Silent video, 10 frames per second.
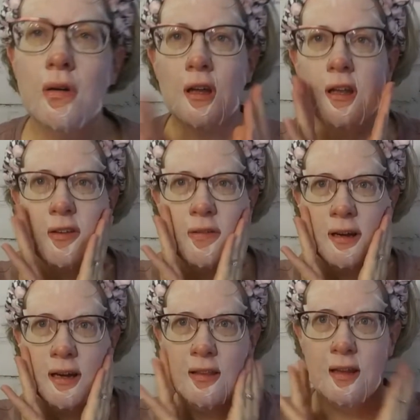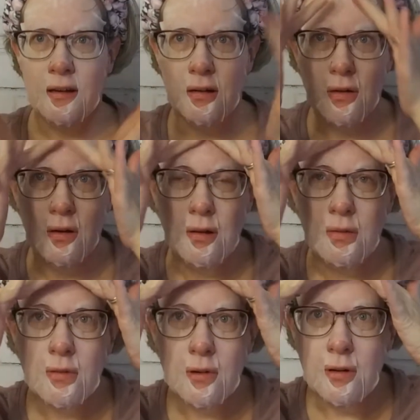Okay, so I got that all
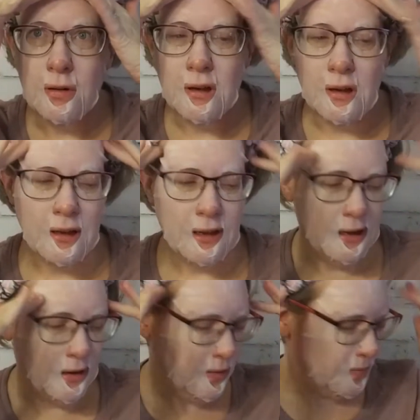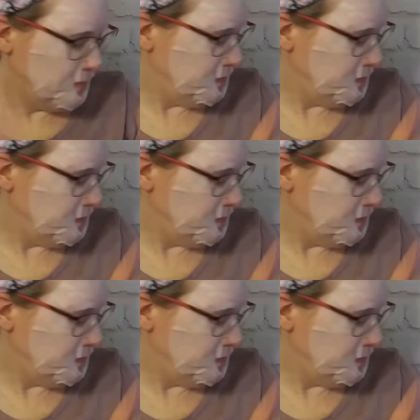rolled out.